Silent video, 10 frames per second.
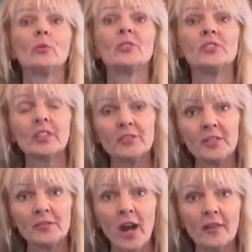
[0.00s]
was
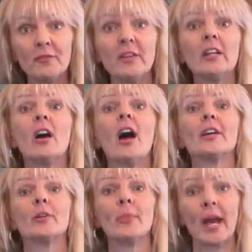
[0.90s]
65 feet
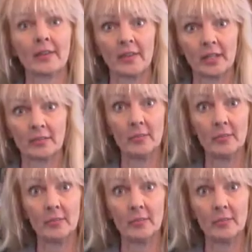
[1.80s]
higher back then,